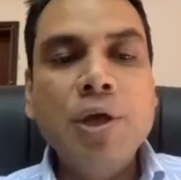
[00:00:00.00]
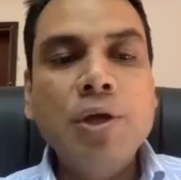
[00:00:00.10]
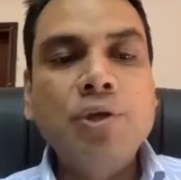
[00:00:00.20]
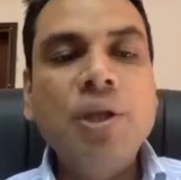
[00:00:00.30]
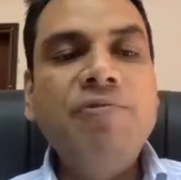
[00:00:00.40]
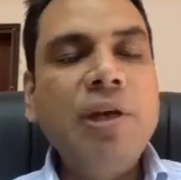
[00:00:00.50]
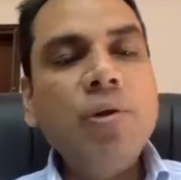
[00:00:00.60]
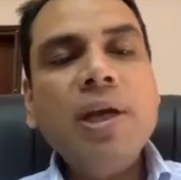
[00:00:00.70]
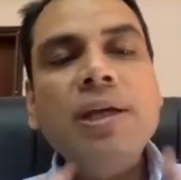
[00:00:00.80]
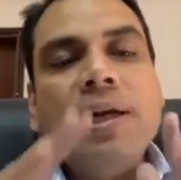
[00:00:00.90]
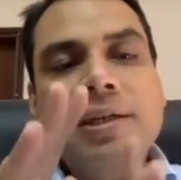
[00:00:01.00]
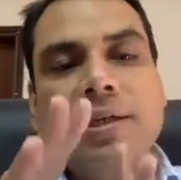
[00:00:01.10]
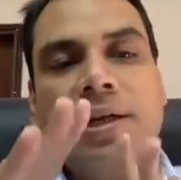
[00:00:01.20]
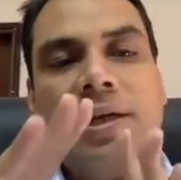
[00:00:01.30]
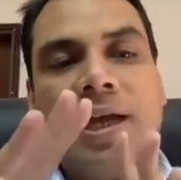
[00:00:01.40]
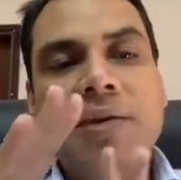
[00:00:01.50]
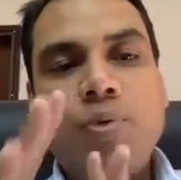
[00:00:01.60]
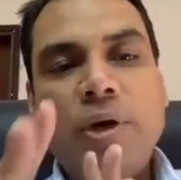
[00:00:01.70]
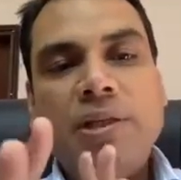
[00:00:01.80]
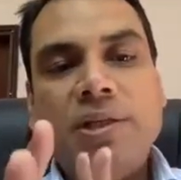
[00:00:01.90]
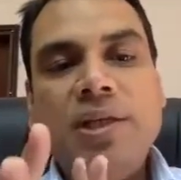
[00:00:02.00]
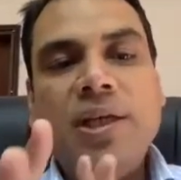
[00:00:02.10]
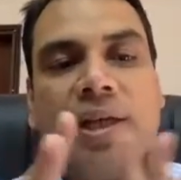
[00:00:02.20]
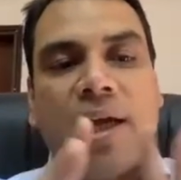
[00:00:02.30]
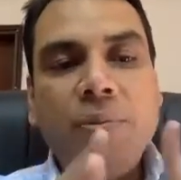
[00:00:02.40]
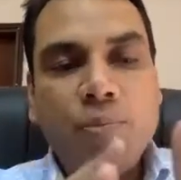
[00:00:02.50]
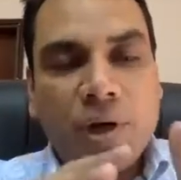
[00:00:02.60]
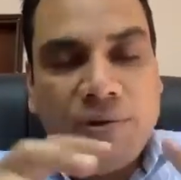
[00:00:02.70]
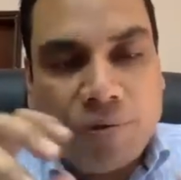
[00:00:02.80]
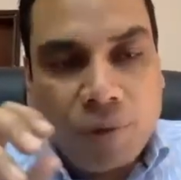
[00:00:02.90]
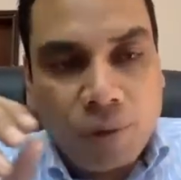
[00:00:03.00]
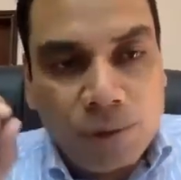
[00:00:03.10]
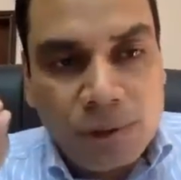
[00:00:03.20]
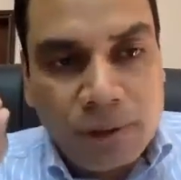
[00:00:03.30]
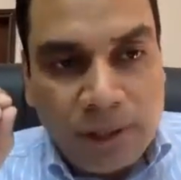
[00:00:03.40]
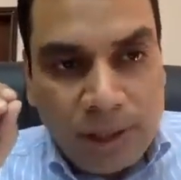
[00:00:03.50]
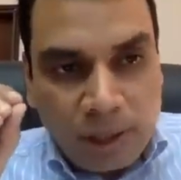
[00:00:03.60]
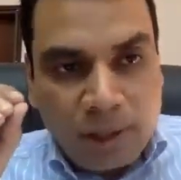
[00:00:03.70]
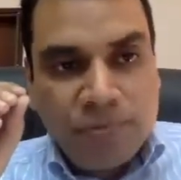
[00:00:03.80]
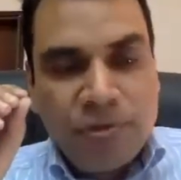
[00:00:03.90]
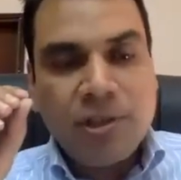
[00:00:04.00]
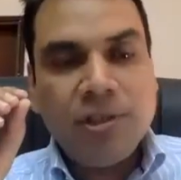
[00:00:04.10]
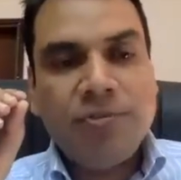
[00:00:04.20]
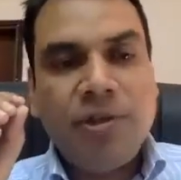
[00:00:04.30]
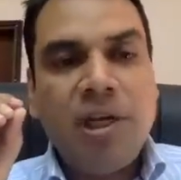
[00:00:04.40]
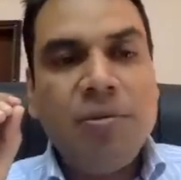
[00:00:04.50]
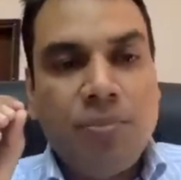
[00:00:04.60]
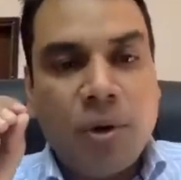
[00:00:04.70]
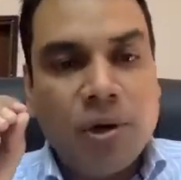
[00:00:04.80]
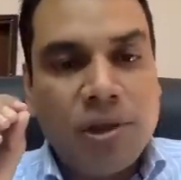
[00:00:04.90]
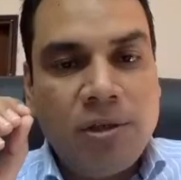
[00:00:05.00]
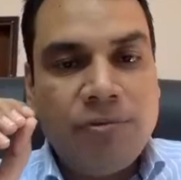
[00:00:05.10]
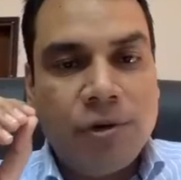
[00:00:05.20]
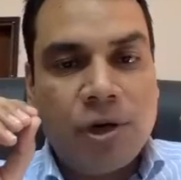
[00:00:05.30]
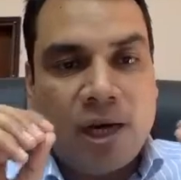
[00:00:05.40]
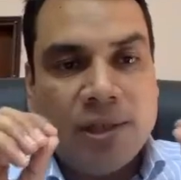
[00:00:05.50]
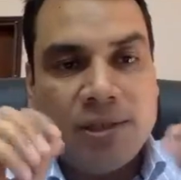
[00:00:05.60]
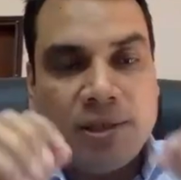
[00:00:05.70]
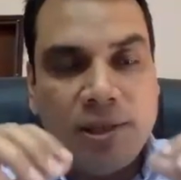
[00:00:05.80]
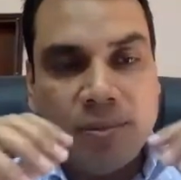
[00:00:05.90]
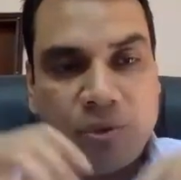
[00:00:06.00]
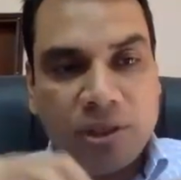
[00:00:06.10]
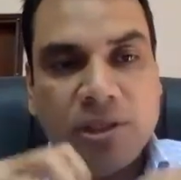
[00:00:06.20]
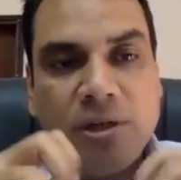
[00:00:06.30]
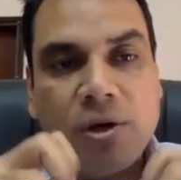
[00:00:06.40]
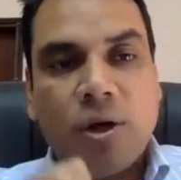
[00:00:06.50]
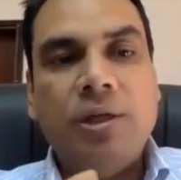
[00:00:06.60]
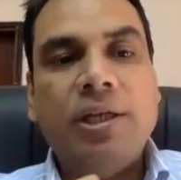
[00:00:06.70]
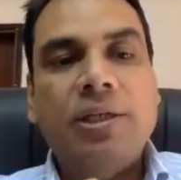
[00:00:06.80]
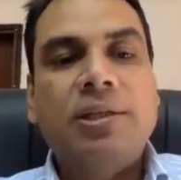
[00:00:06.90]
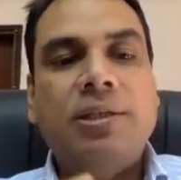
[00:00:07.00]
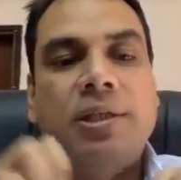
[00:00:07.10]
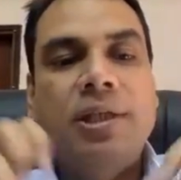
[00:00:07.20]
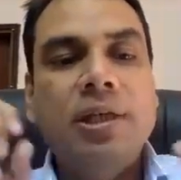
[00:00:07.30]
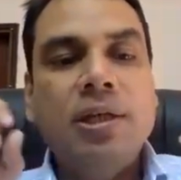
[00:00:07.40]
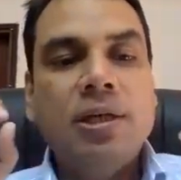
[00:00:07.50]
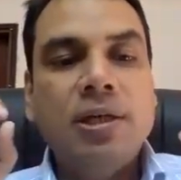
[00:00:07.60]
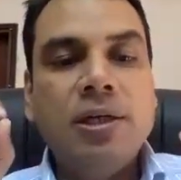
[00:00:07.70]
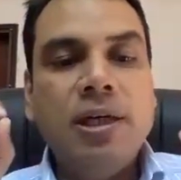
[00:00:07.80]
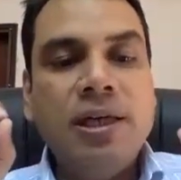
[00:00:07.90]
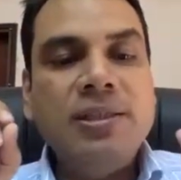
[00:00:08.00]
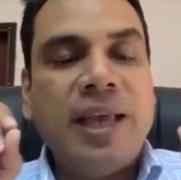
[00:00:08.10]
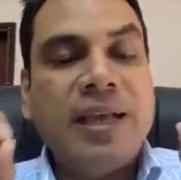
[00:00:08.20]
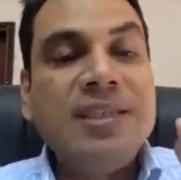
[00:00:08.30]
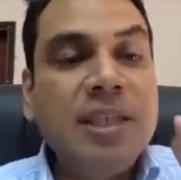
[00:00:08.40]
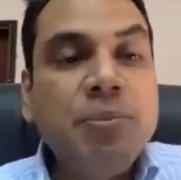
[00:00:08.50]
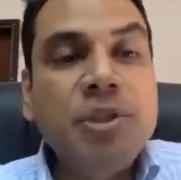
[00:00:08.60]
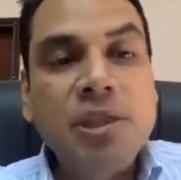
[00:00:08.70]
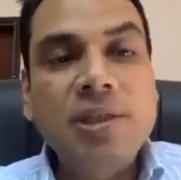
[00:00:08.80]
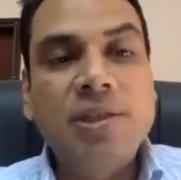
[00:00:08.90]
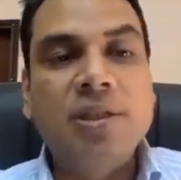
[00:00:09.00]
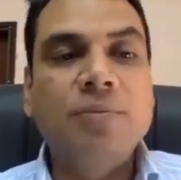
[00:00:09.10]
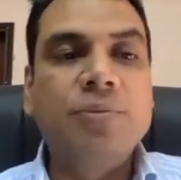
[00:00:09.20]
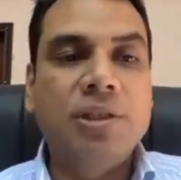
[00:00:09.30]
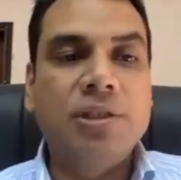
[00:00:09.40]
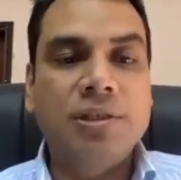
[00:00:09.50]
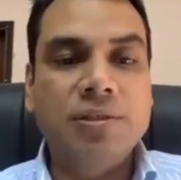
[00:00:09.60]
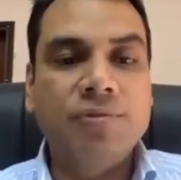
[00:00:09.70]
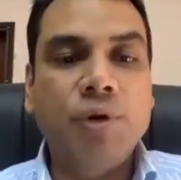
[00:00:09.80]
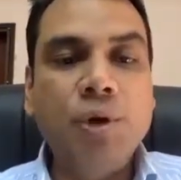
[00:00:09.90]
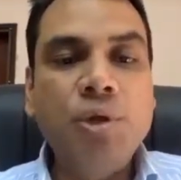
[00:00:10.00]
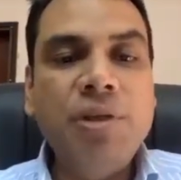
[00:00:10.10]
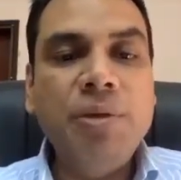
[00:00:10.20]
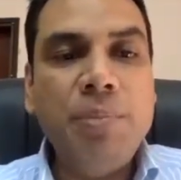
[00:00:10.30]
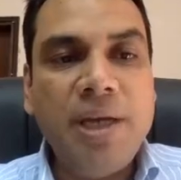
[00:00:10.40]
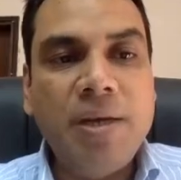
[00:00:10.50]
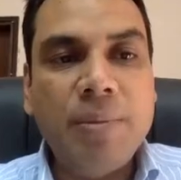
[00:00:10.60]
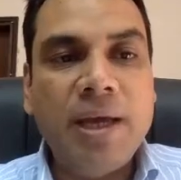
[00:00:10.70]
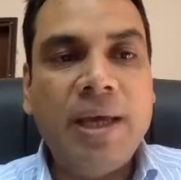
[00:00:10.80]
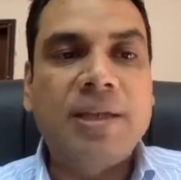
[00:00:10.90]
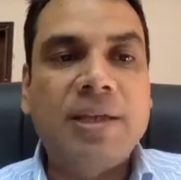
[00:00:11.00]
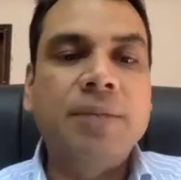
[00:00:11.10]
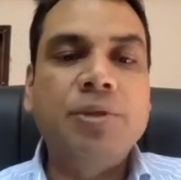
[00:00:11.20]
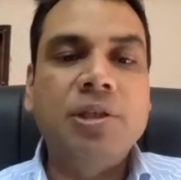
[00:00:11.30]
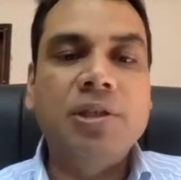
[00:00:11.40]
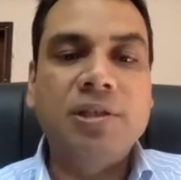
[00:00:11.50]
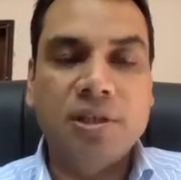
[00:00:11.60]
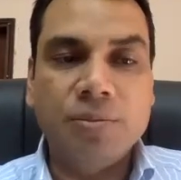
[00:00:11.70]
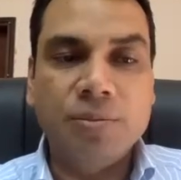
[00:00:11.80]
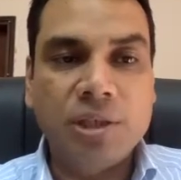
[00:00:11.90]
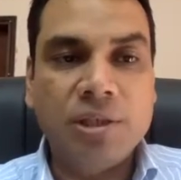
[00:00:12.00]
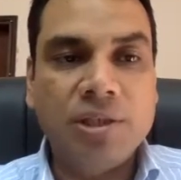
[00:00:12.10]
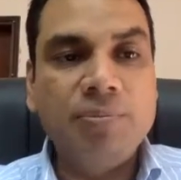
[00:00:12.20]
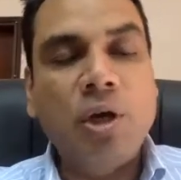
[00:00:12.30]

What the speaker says: So if we look at Article 9.3 and 9.4, the term which is very important for us in the present context is exceptional circumstances. What do we mean by exceptional circumstances?